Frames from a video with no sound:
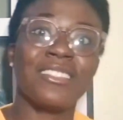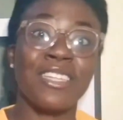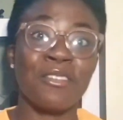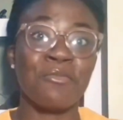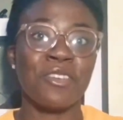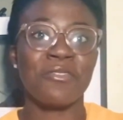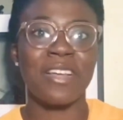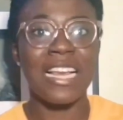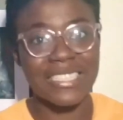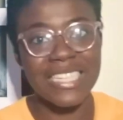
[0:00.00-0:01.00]
You celebrate
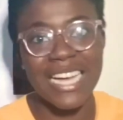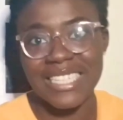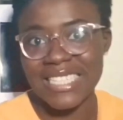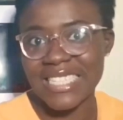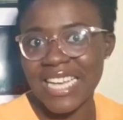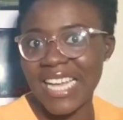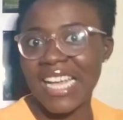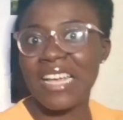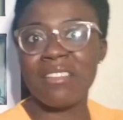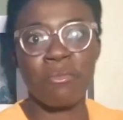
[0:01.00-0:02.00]
Valentine's Day,